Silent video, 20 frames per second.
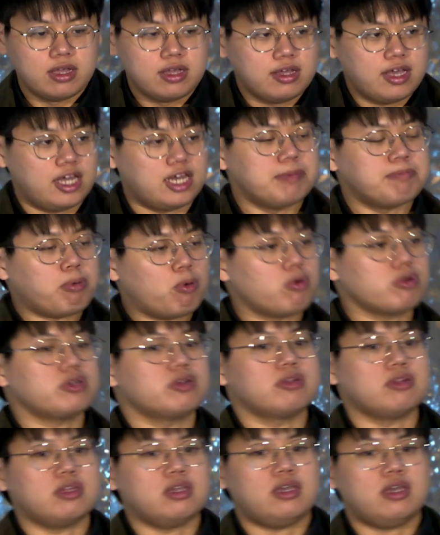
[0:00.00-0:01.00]
And
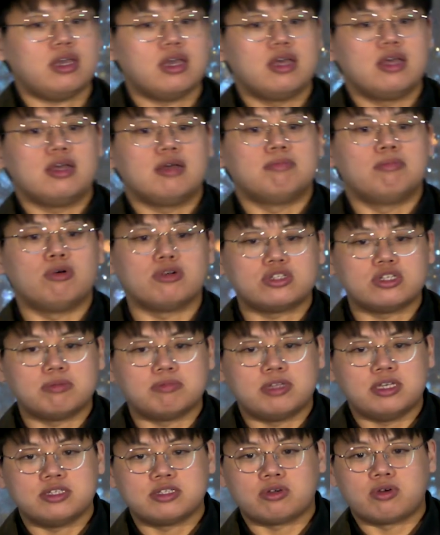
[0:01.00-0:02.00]
importantly, most of
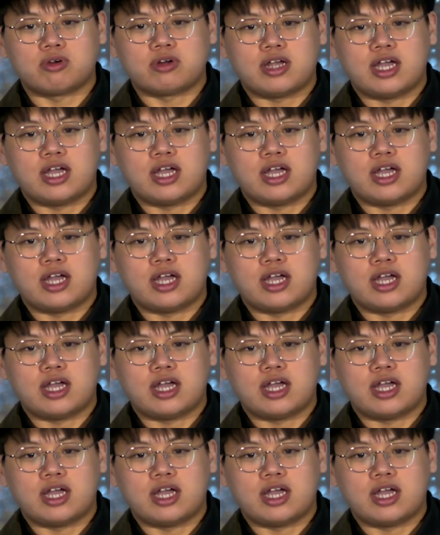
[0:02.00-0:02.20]
these are